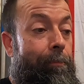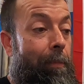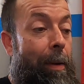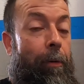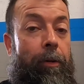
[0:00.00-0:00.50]

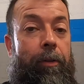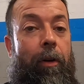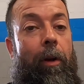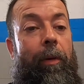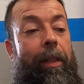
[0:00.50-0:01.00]
My personal
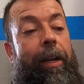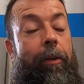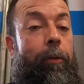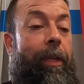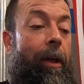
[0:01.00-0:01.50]
car, when I let
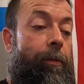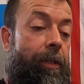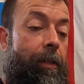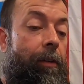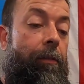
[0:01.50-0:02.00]
it cool down,
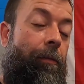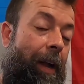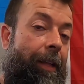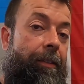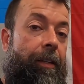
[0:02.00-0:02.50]
was a little
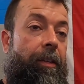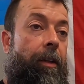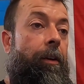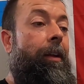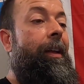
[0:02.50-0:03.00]
right at
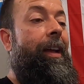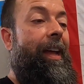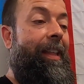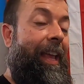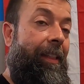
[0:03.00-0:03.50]
600,
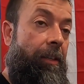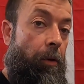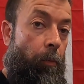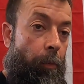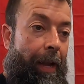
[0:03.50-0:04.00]
and again, these
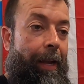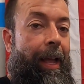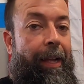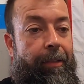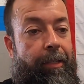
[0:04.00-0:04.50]
are rated
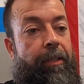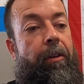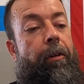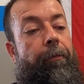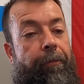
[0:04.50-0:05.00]
at
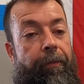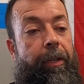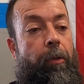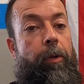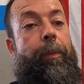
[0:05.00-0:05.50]

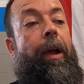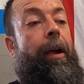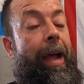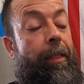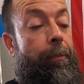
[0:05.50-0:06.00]
650 horsepower
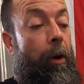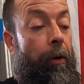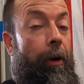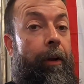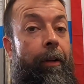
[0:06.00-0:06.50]
at the
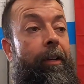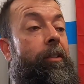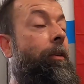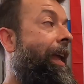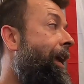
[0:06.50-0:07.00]
motor.
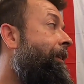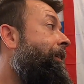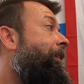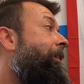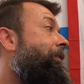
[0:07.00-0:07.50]
So again,
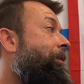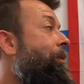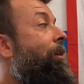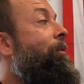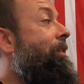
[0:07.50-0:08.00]

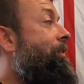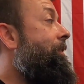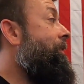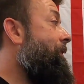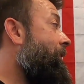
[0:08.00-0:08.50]
something that we
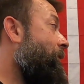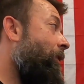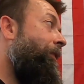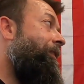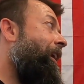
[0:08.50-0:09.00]
discuss
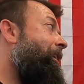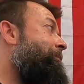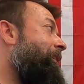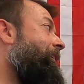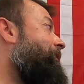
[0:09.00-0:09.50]
all the
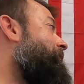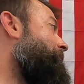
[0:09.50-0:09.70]
time is